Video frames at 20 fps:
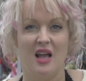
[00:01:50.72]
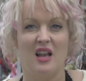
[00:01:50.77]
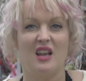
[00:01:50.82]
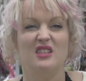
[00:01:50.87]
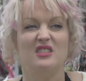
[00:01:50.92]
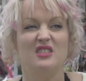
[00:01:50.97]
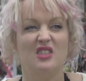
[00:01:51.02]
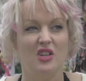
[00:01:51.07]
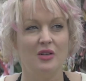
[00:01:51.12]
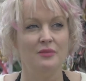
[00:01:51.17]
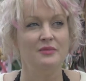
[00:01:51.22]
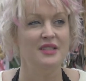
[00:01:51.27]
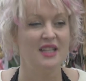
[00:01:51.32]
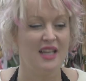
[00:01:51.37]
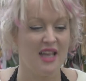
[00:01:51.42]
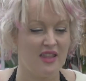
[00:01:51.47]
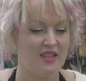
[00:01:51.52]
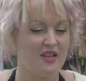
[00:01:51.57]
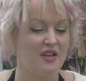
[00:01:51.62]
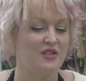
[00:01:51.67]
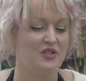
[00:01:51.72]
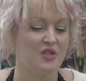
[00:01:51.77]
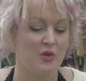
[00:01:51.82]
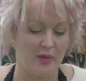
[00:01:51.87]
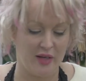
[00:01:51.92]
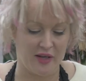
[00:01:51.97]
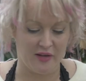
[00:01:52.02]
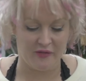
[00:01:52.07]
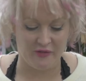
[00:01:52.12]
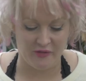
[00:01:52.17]
Let's come together so
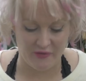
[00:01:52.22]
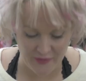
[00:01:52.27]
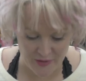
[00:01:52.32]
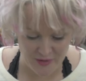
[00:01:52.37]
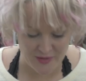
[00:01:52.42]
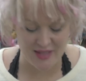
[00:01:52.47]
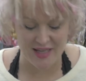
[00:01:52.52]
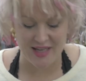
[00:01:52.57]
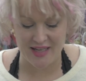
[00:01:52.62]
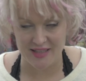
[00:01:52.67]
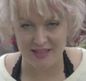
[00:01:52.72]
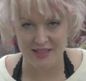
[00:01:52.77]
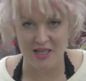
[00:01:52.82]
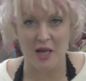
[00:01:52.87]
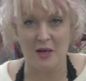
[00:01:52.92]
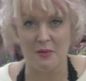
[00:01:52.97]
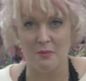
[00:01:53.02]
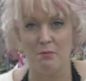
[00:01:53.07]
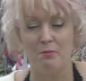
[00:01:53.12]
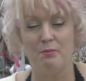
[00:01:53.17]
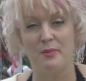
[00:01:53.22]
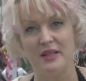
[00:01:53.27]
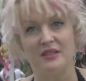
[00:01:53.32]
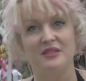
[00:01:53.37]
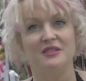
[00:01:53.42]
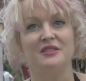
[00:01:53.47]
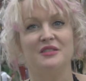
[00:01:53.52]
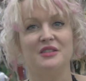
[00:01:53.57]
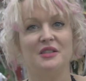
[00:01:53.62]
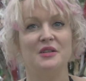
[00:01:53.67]
we can fund this and
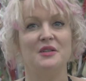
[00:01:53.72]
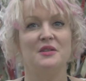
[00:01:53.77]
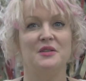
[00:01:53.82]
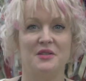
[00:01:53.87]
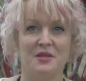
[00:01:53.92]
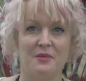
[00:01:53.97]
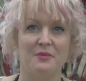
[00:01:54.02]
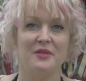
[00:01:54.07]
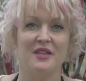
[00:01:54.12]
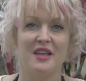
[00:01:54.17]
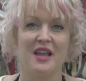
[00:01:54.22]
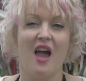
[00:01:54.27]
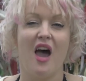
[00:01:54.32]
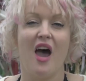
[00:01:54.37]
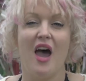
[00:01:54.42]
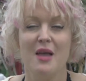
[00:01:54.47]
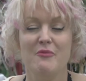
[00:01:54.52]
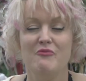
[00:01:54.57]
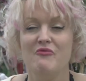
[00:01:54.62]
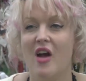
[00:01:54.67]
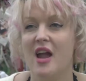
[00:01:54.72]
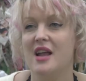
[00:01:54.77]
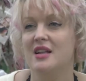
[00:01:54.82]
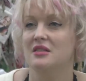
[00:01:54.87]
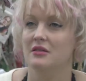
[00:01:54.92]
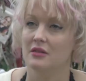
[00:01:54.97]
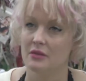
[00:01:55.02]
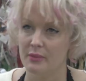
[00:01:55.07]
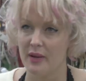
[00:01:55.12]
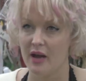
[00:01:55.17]
build something. I'm
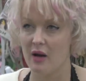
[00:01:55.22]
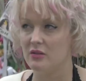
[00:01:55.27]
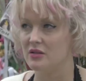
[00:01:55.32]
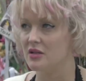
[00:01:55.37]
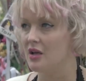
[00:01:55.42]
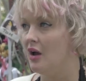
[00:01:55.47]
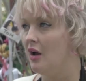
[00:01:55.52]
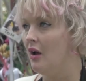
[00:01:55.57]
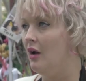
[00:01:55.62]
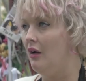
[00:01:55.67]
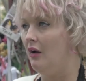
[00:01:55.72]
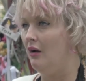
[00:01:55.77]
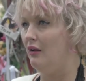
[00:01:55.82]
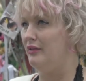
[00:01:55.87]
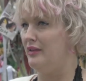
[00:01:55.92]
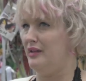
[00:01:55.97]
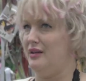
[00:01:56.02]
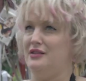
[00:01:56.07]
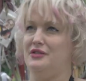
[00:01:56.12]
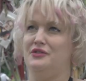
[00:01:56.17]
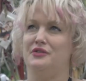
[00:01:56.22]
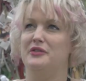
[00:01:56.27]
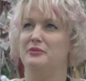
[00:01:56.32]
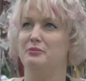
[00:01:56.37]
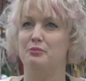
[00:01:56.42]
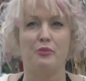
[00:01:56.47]
writing about the history of